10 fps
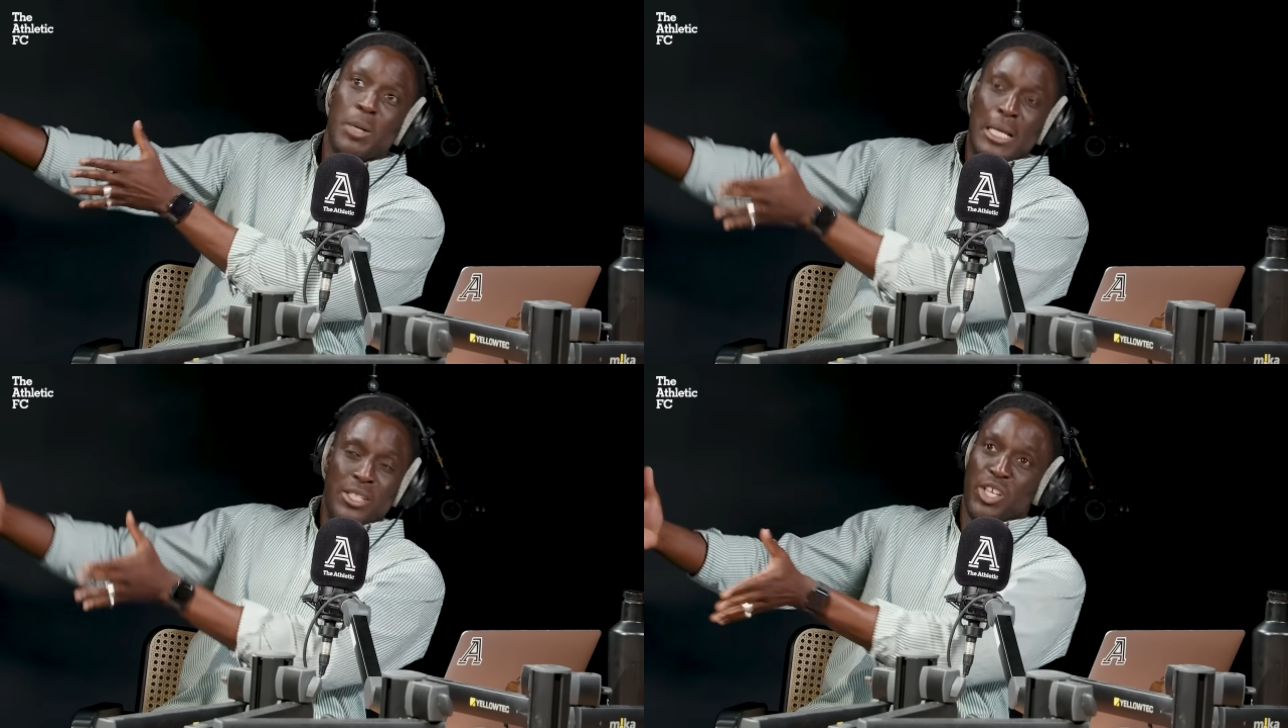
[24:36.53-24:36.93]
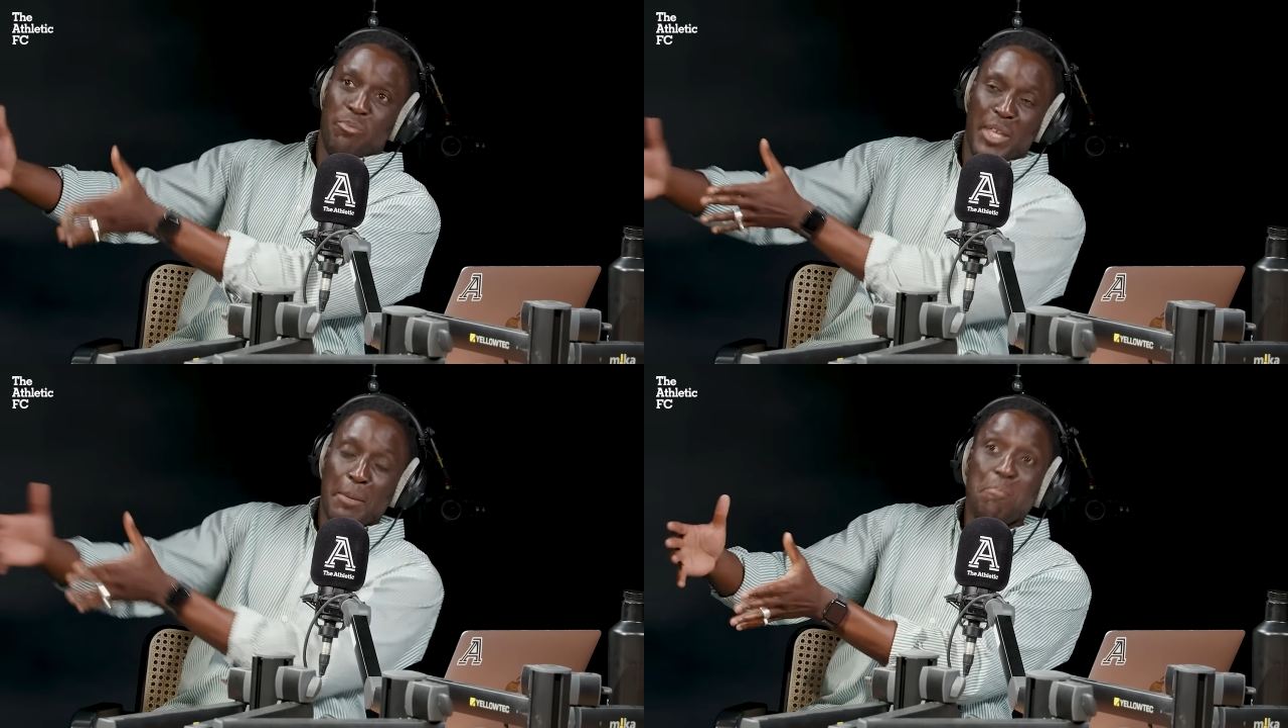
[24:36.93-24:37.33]

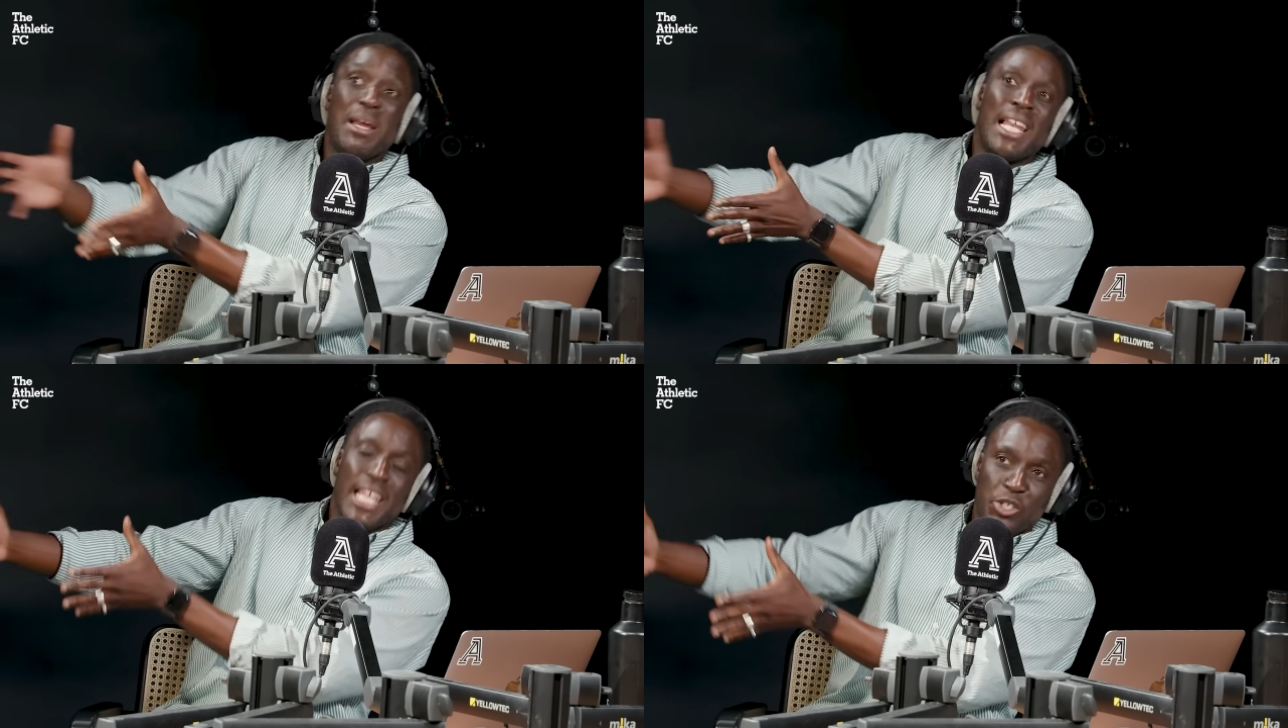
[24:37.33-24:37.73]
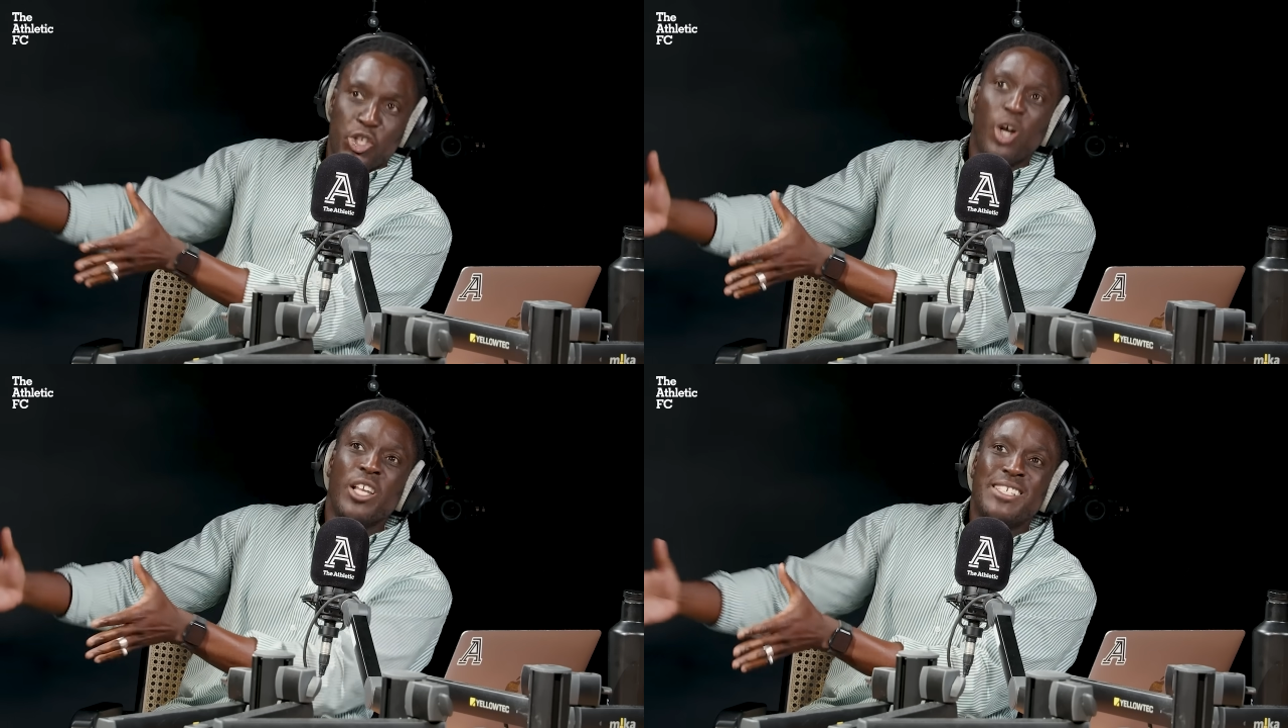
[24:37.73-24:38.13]
something million
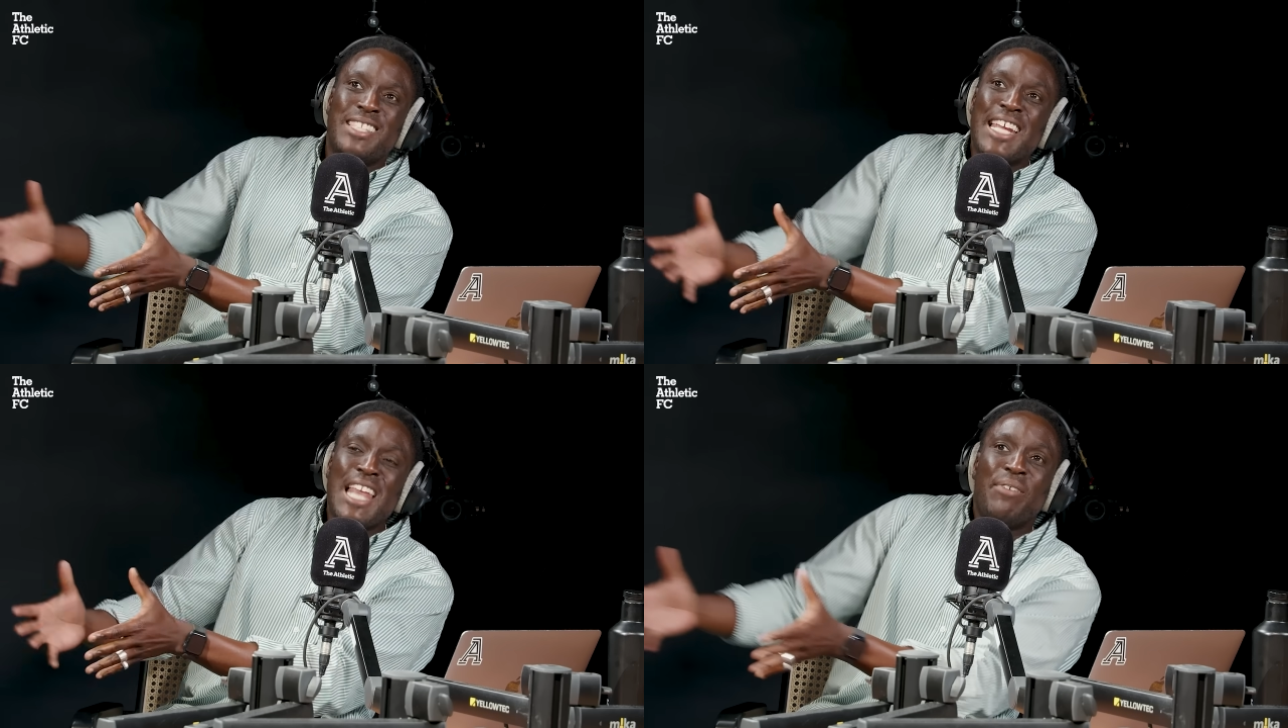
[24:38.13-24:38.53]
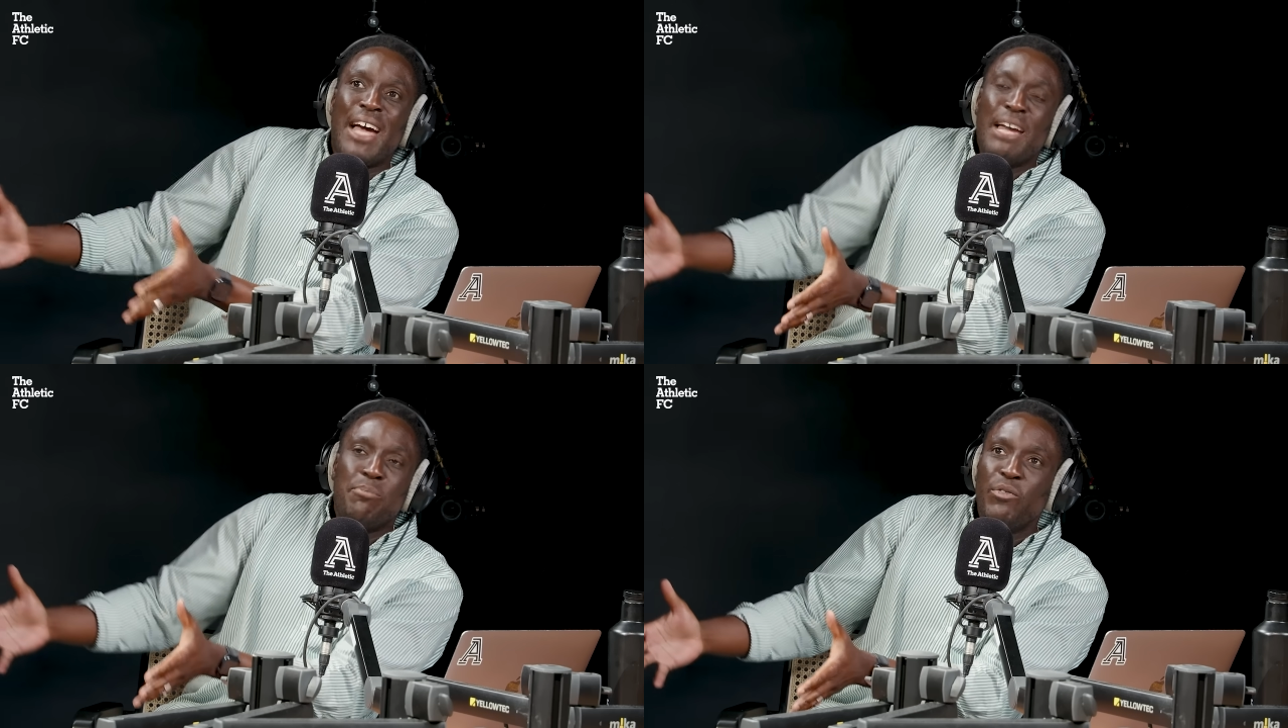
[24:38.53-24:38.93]
dollars they never
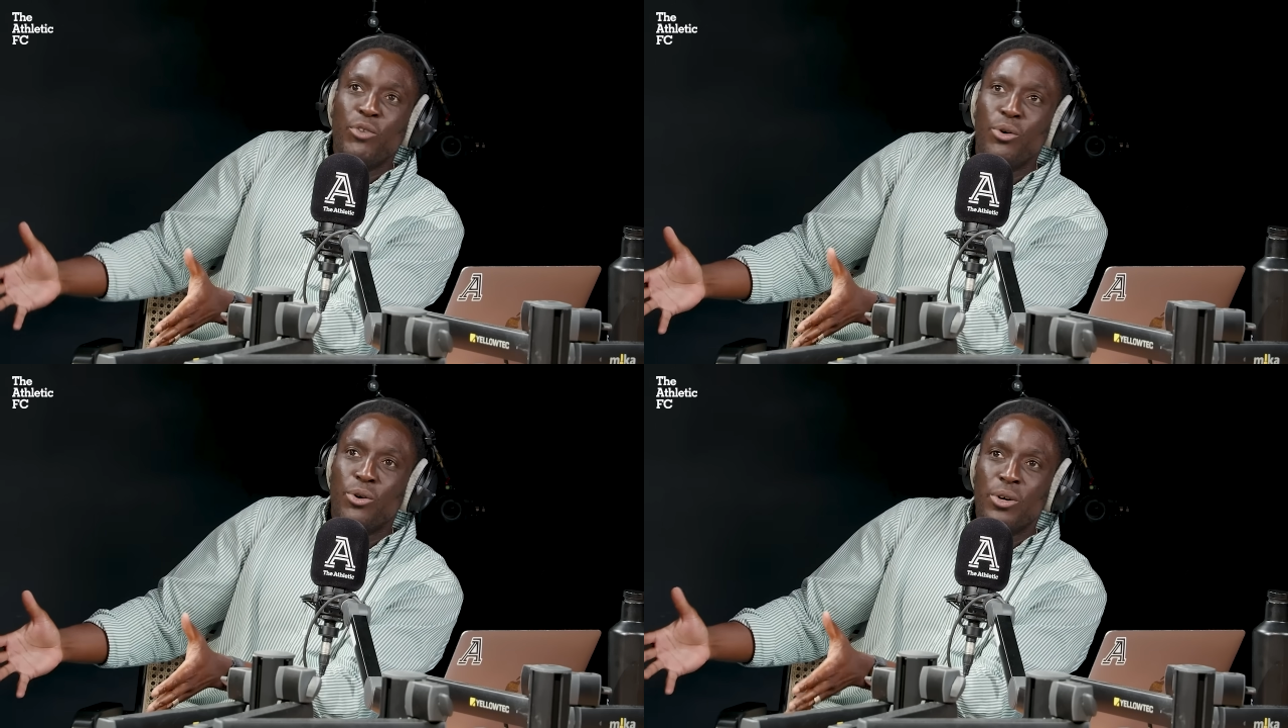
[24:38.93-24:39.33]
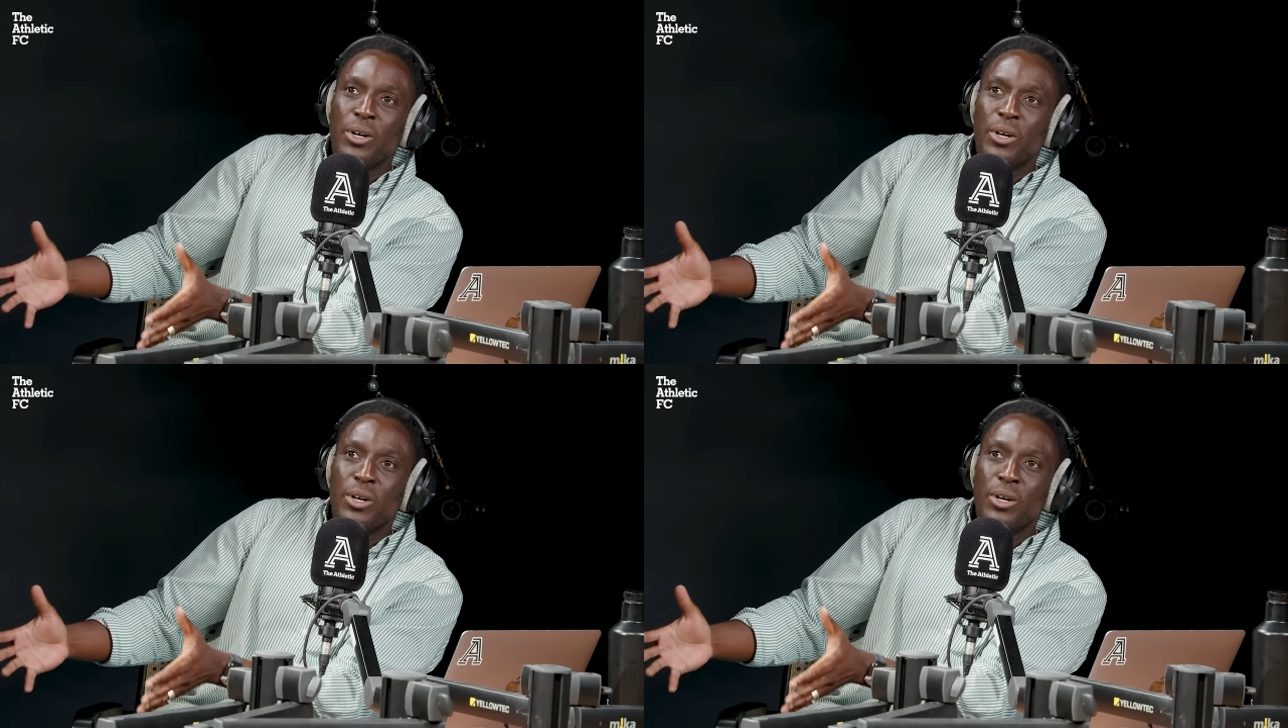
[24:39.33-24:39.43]
had before.